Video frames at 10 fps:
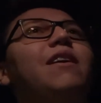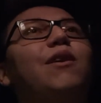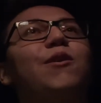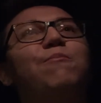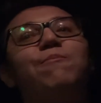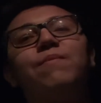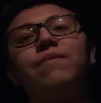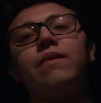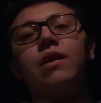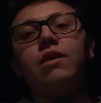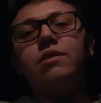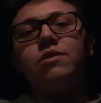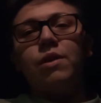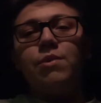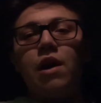
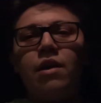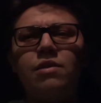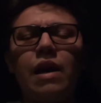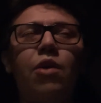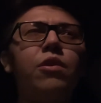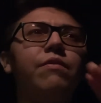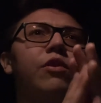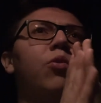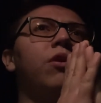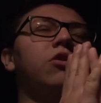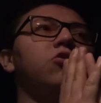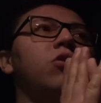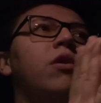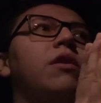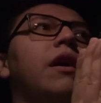To be honest, I don't even know where to start.